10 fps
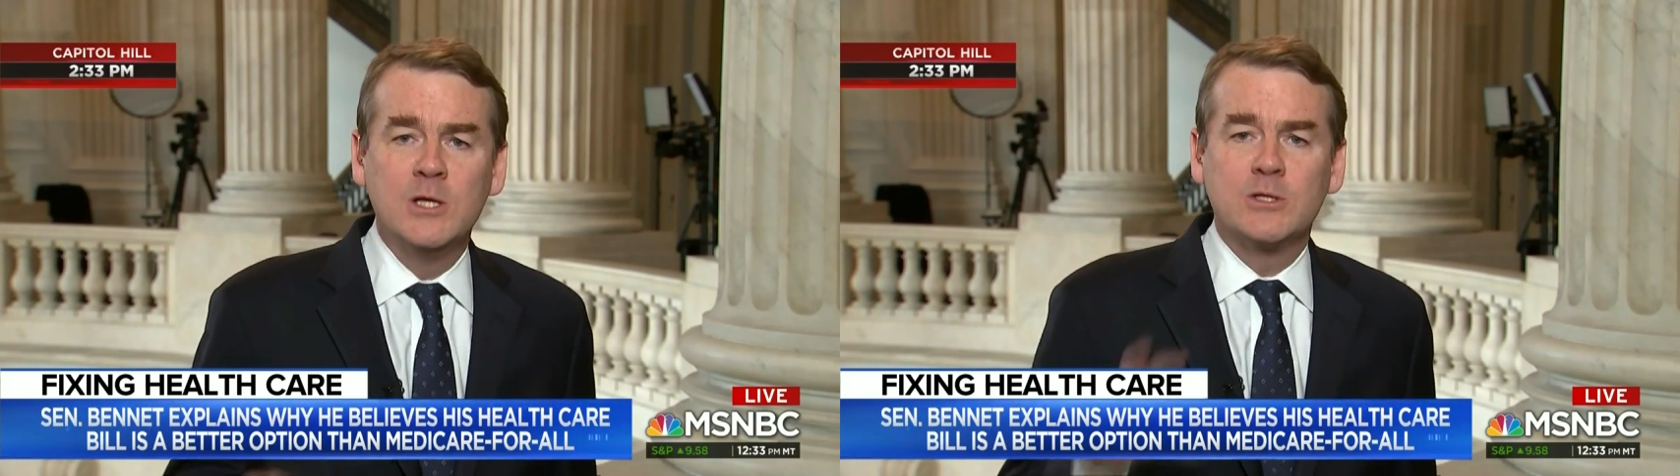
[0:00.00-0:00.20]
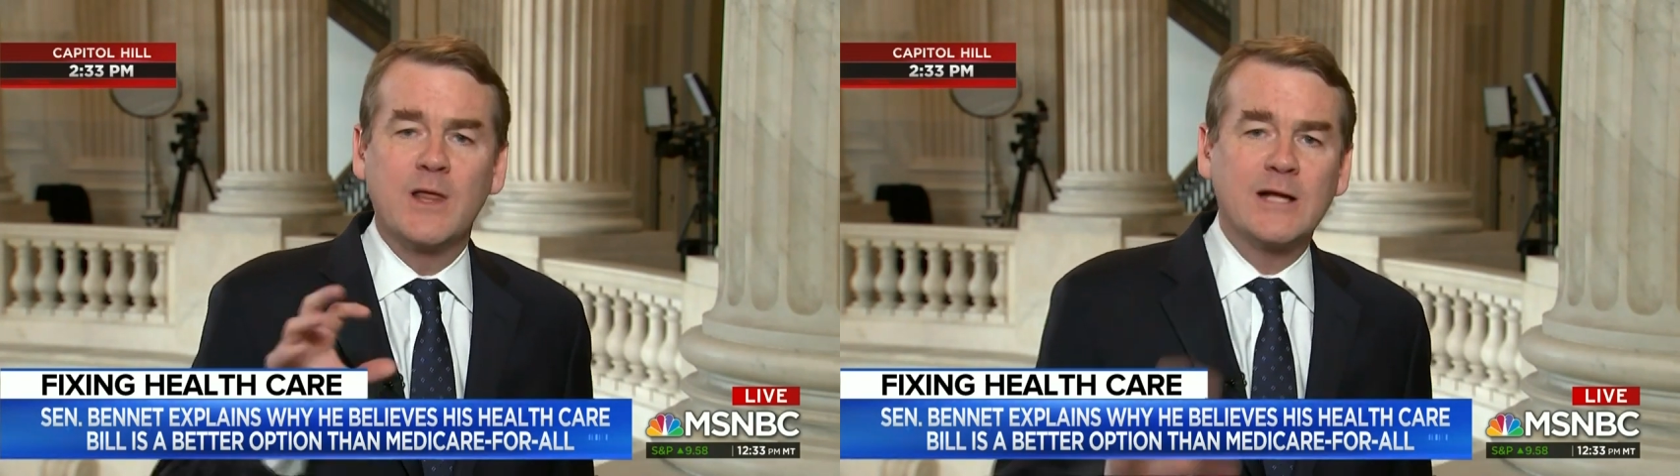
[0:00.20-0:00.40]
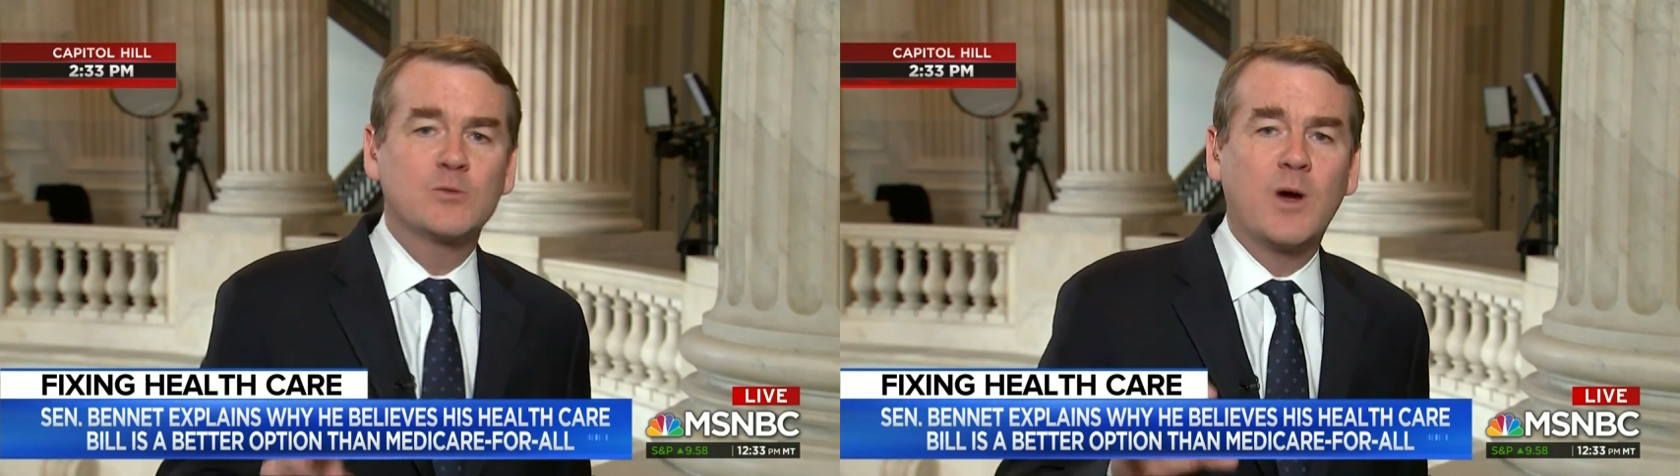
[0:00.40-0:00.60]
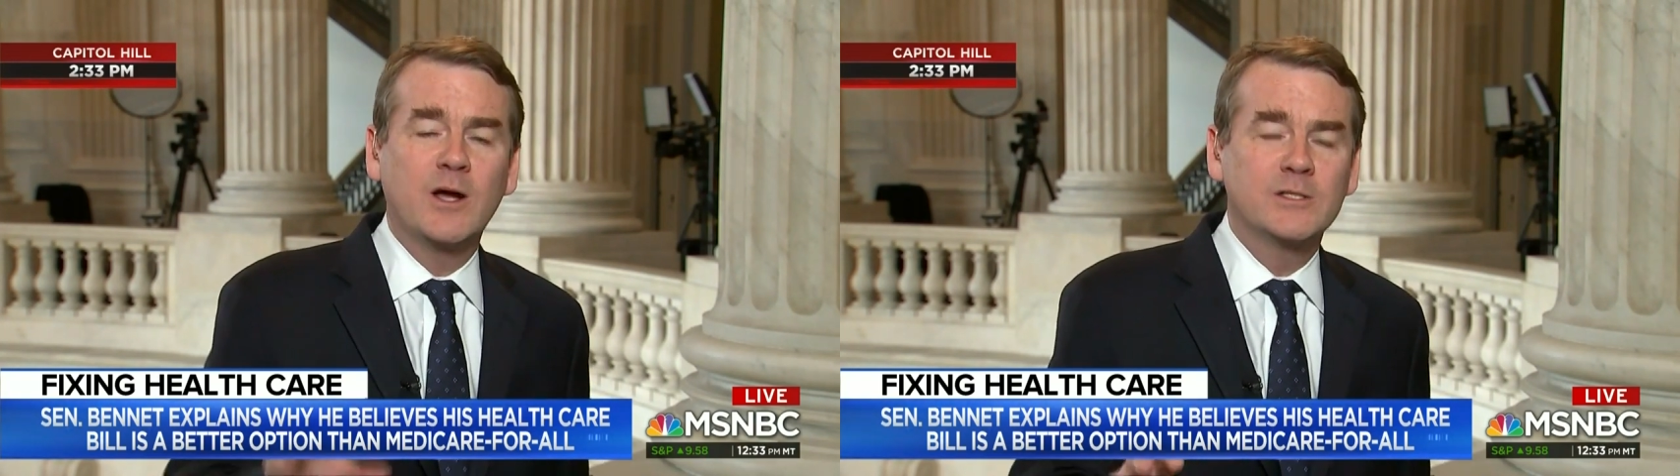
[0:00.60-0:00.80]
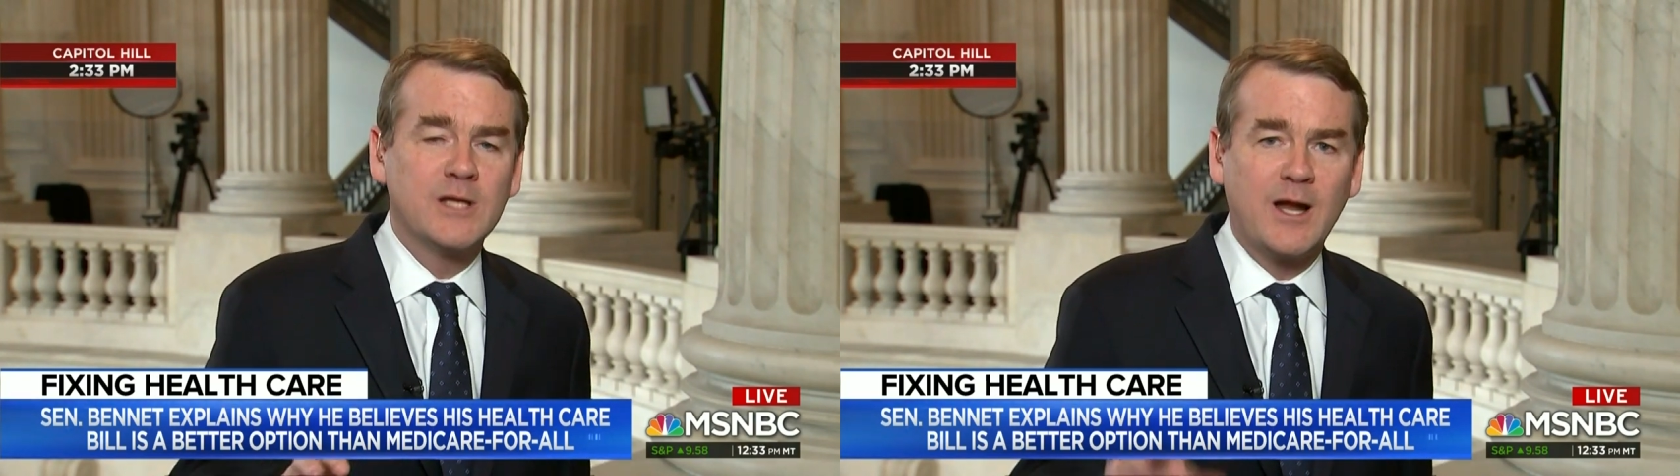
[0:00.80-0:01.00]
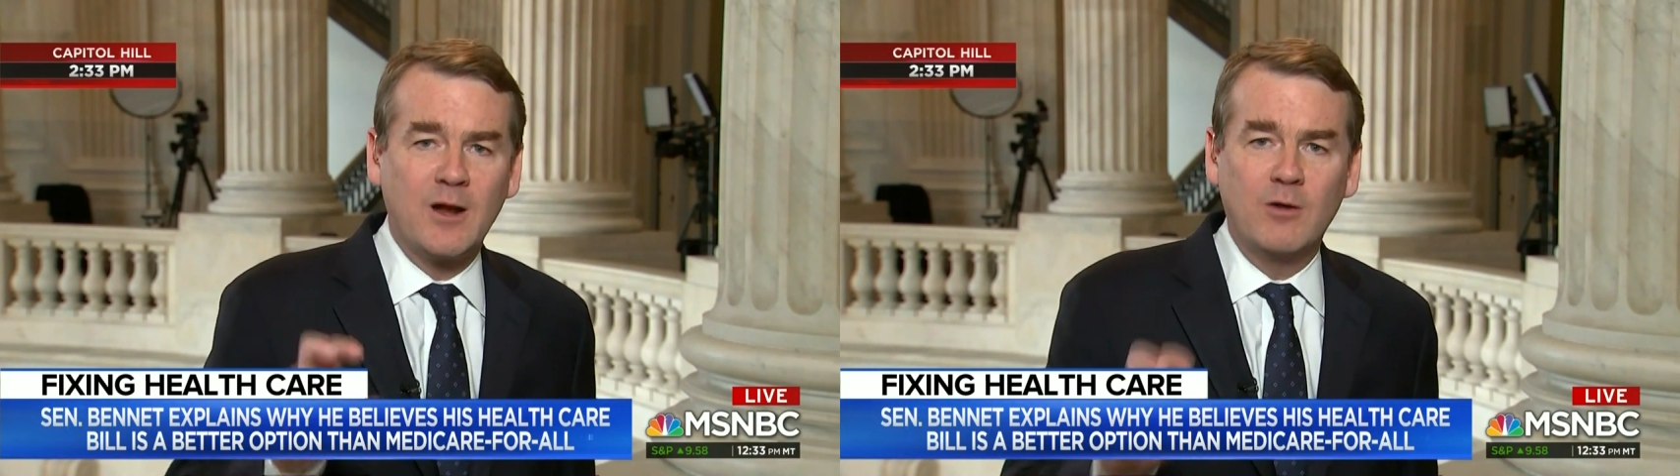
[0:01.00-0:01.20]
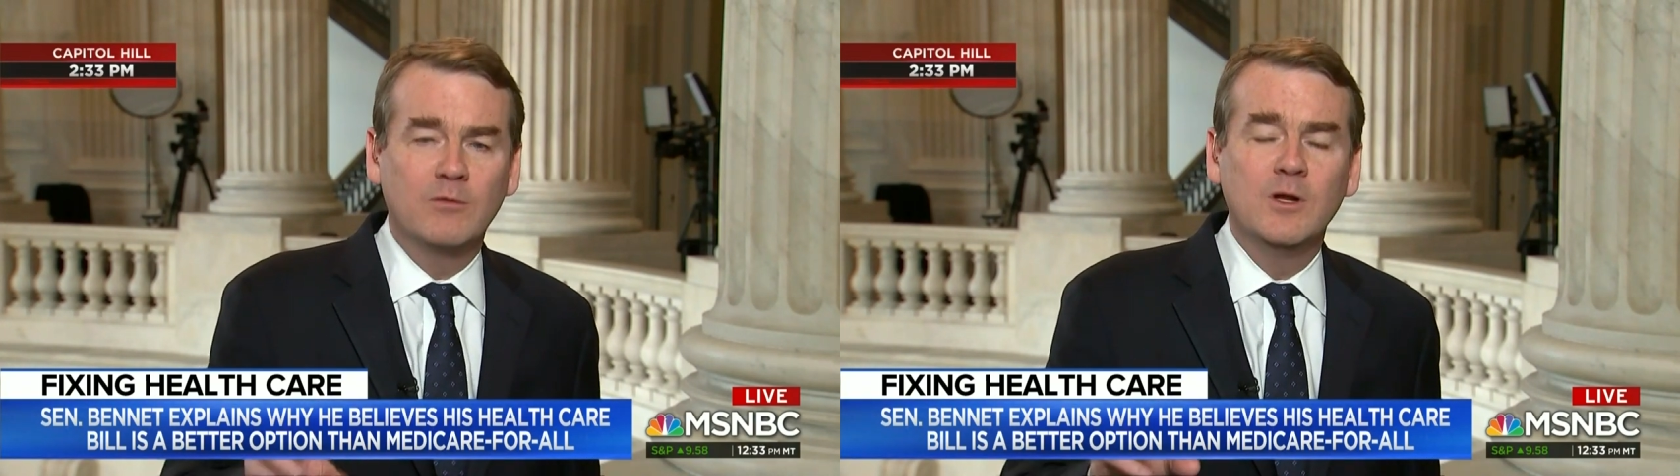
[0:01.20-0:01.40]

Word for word: So that's why I said I don't